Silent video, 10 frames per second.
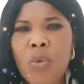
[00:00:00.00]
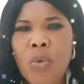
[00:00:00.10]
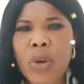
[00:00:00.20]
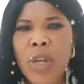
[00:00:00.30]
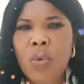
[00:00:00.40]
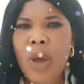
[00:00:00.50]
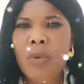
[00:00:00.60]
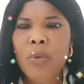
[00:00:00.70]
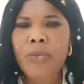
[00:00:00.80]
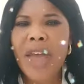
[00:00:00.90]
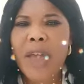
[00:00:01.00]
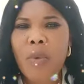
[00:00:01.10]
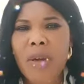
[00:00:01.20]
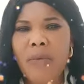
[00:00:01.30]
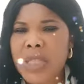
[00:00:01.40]
wouldn't no very
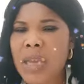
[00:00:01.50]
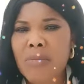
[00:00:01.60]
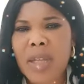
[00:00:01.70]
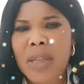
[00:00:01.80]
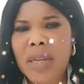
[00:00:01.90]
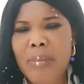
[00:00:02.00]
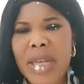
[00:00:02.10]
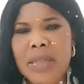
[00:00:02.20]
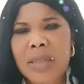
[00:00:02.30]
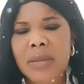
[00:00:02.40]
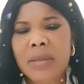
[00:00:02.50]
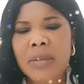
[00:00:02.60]
well. What's your bunny rabbit?